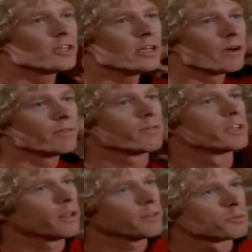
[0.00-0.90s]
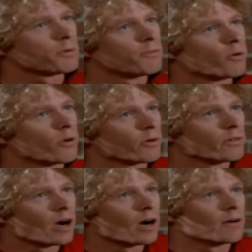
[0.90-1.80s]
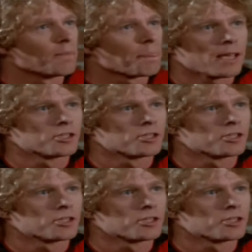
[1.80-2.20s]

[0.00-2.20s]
the scenes as a writer and director.